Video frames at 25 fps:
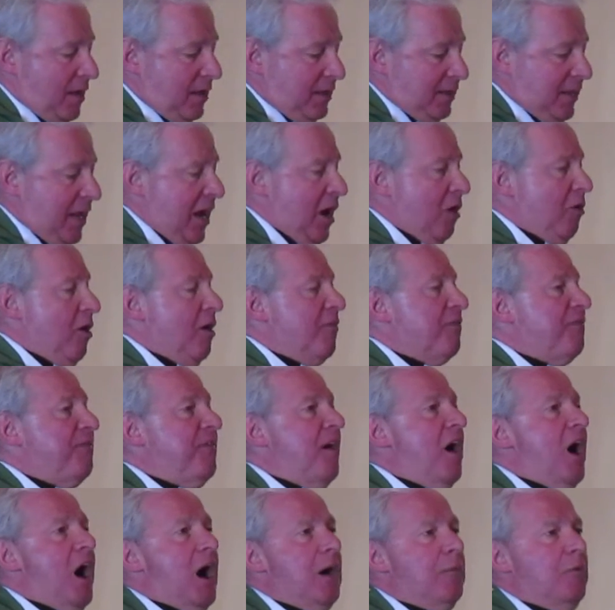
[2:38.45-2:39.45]
near a
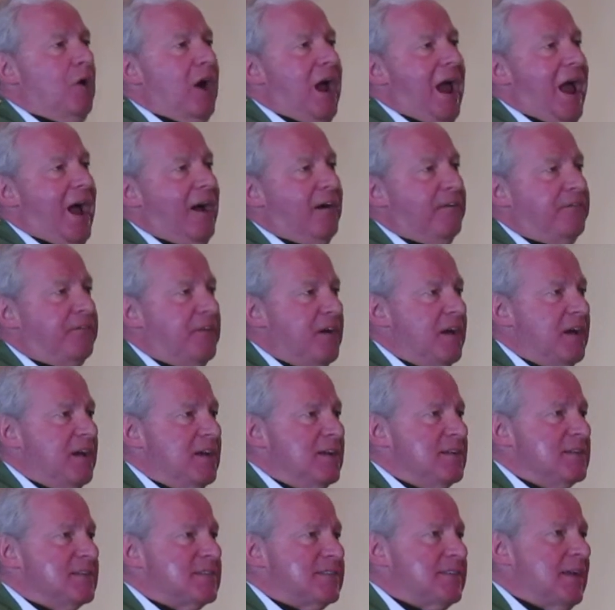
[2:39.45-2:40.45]
farm or have
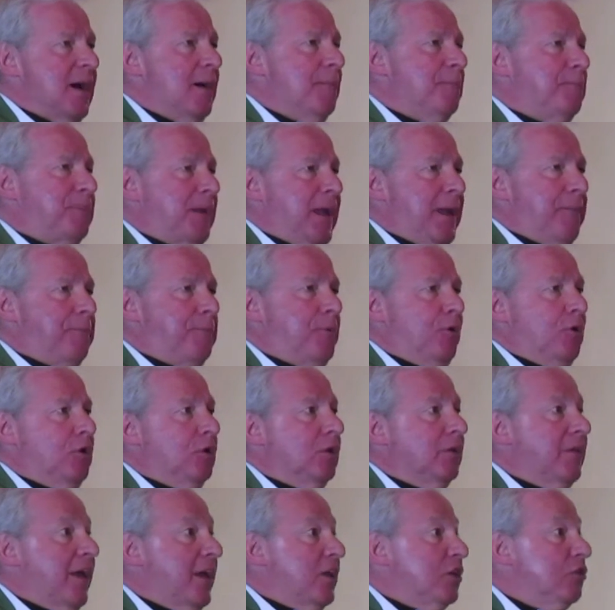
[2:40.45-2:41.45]
some
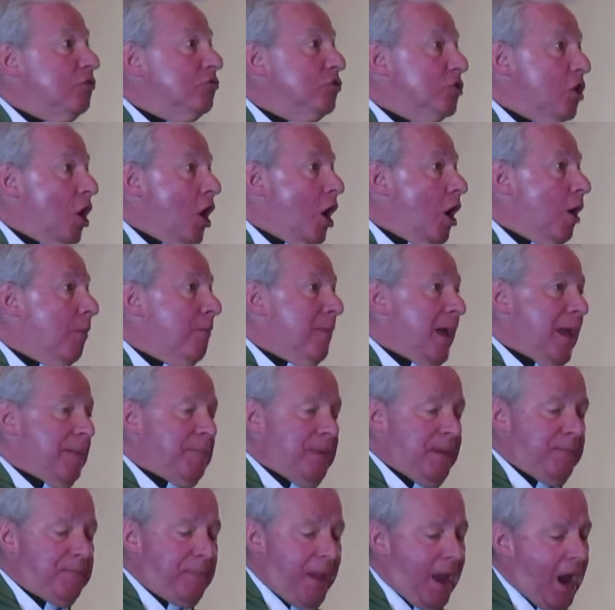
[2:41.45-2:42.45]
people that you know,
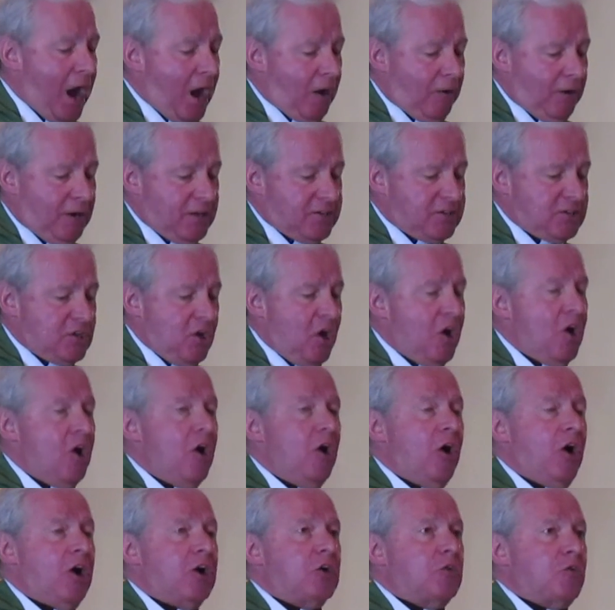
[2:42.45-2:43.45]
maybe parents
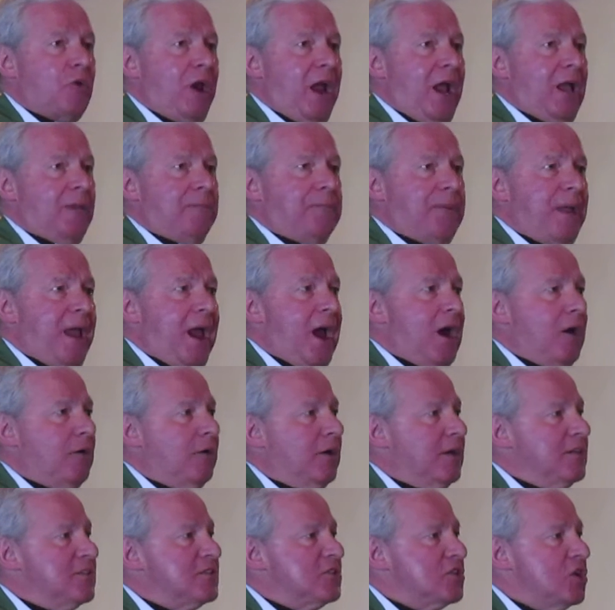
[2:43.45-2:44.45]
or
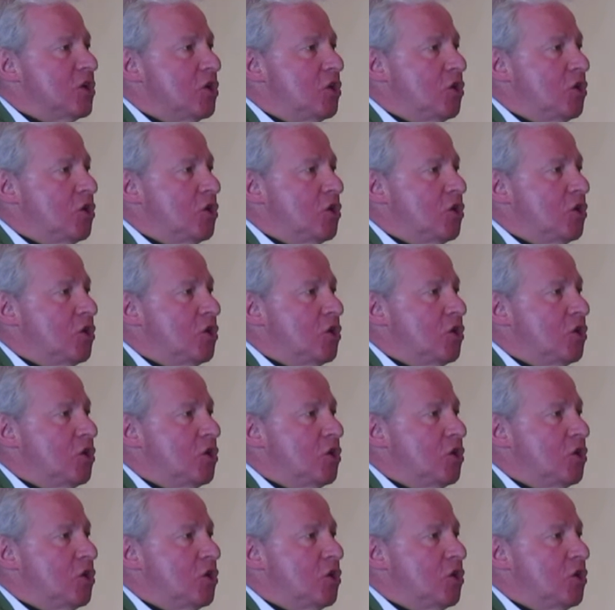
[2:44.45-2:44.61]
grandparents